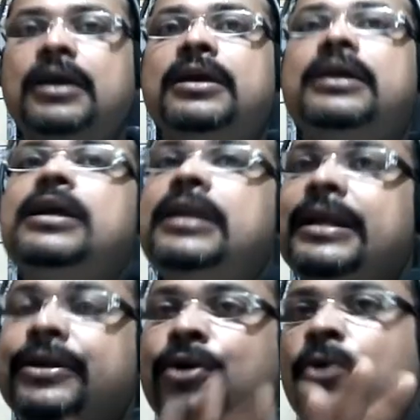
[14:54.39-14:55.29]
He
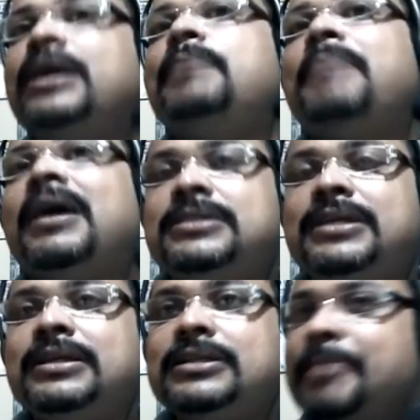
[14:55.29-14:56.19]
did total
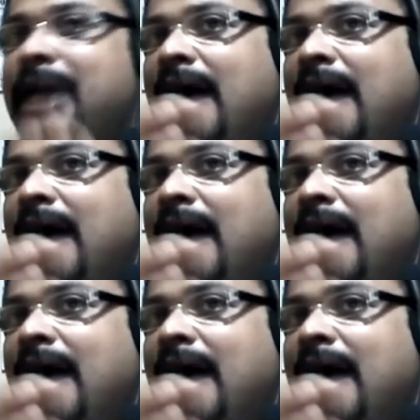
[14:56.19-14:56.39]
mastectomy.